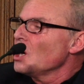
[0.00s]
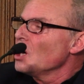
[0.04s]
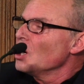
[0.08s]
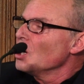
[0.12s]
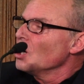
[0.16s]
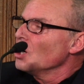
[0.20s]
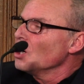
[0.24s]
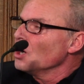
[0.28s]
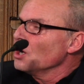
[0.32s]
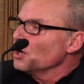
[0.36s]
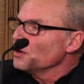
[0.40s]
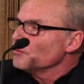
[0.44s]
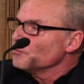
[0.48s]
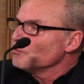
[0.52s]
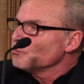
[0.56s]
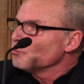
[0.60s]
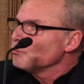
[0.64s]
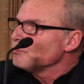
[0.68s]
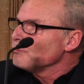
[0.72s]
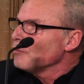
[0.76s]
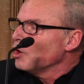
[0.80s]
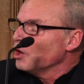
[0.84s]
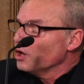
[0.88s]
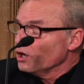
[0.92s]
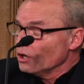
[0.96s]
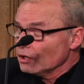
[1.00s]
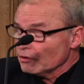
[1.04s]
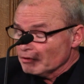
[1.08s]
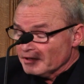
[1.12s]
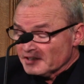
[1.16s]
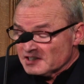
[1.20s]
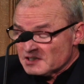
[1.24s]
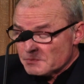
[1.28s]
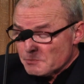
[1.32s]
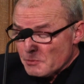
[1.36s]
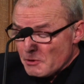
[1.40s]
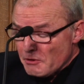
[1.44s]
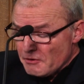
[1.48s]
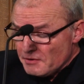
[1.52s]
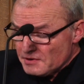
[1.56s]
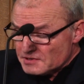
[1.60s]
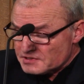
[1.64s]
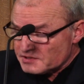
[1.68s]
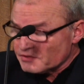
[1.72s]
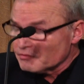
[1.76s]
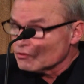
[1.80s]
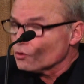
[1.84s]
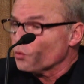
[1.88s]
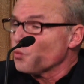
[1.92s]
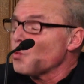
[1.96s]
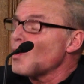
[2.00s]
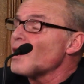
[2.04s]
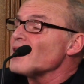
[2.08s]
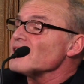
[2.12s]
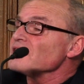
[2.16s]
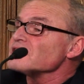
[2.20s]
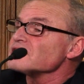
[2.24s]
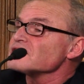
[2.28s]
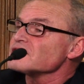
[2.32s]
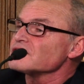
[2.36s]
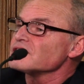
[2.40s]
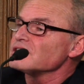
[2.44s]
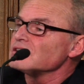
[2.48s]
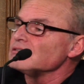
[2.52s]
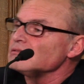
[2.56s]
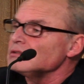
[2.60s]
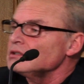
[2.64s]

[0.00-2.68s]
uh, experience of the West